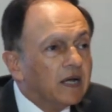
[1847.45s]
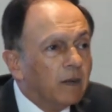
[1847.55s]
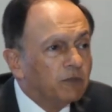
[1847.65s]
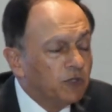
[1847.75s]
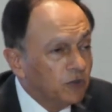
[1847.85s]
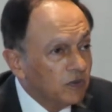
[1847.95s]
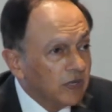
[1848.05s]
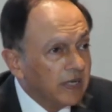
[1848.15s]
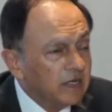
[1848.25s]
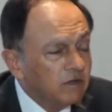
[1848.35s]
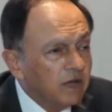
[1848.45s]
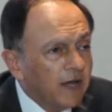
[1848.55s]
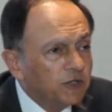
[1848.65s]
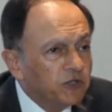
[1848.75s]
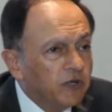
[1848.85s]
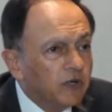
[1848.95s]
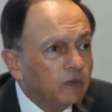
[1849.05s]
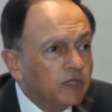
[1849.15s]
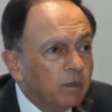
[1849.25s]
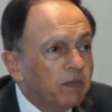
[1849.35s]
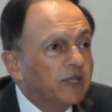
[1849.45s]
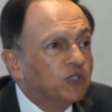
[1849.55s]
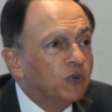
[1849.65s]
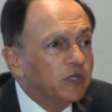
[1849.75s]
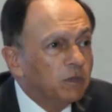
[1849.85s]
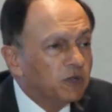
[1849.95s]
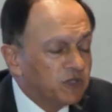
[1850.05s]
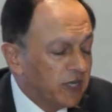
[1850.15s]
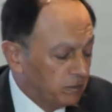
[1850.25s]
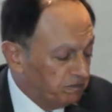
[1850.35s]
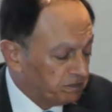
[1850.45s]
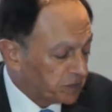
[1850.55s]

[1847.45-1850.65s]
Up to end of last year, it was up by 20%.